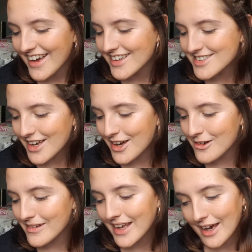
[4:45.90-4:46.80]
So
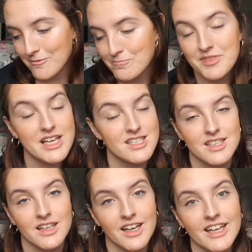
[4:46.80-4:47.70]
yeah, that's
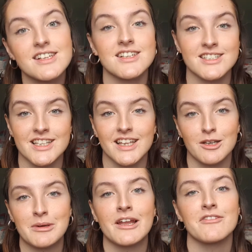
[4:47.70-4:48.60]
an exciting thing
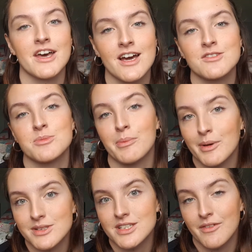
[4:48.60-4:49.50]
in my life that I have to be
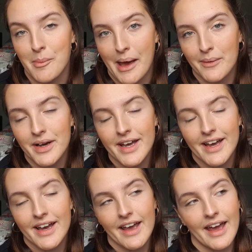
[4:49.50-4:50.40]
positive about.
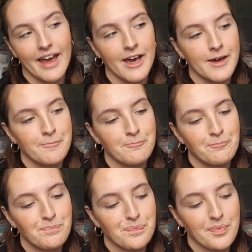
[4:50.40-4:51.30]

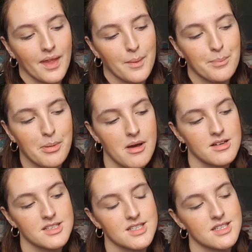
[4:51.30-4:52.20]

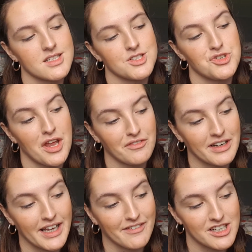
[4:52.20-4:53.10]
But
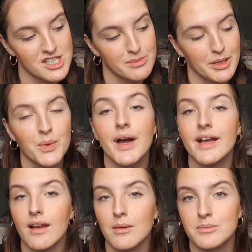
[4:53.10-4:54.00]
generally I've actually been quite
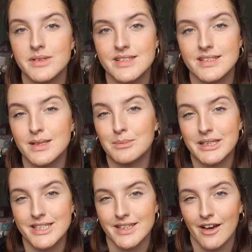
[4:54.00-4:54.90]
glum since
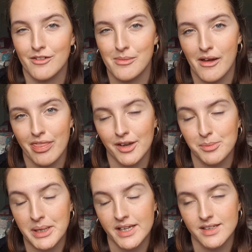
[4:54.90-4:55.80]
completing the half marathon,
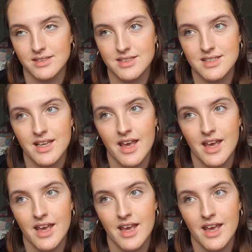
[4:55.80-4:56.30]
because